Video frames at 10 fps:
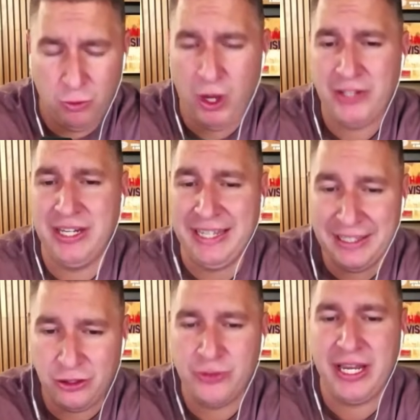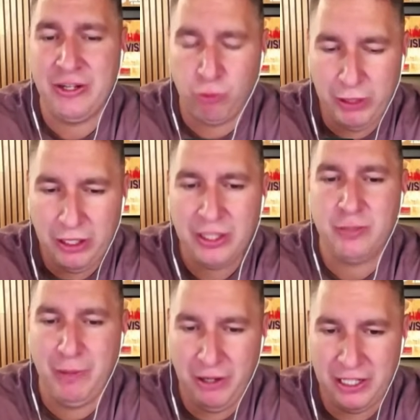Watson and get those guys real
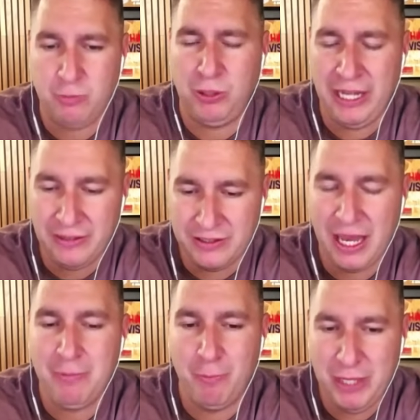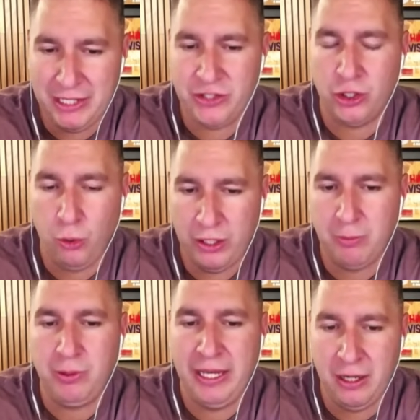experience playing the type of minutes they're going to
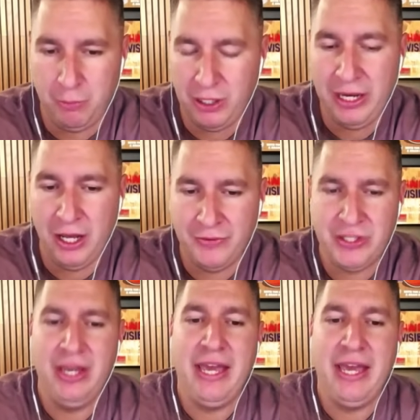play in a playoffs